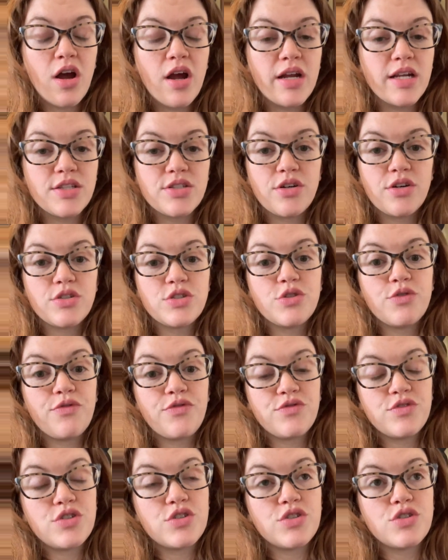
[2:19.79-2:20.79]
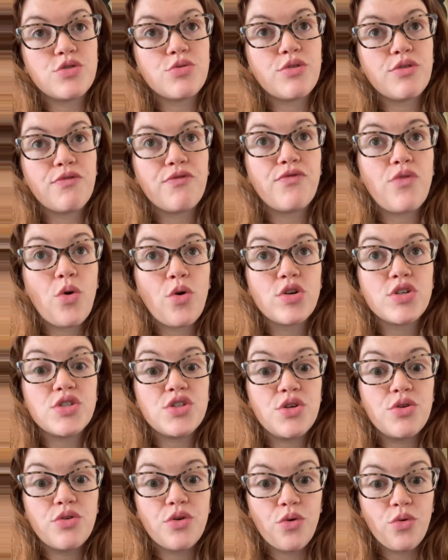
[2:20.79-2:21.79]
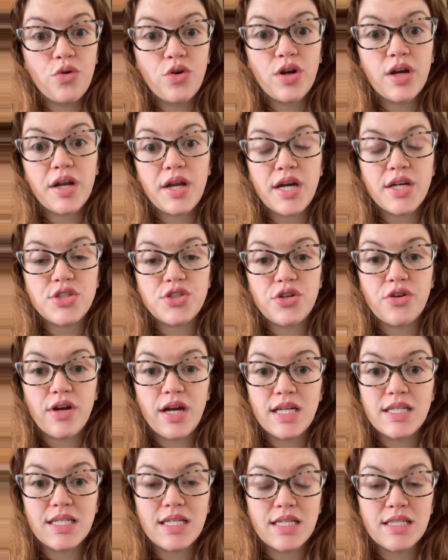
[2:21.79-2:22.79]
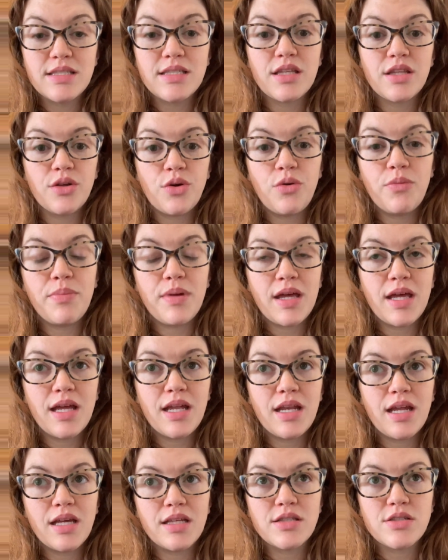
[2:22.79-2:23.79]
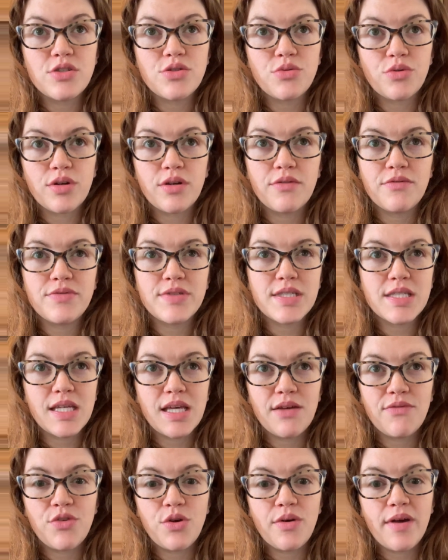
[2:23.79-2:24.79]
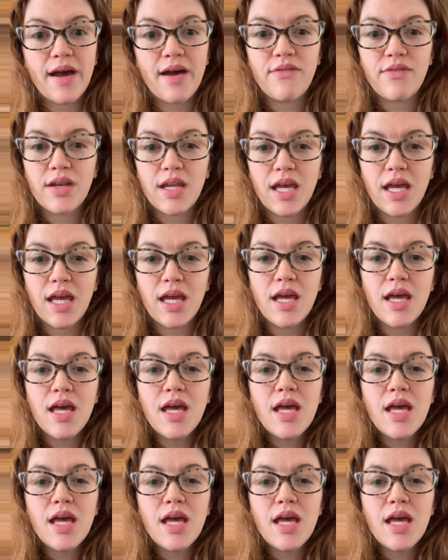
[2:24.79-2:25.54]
and it's also to sort of force you to organize your ideas a little bit and sort of see if you have any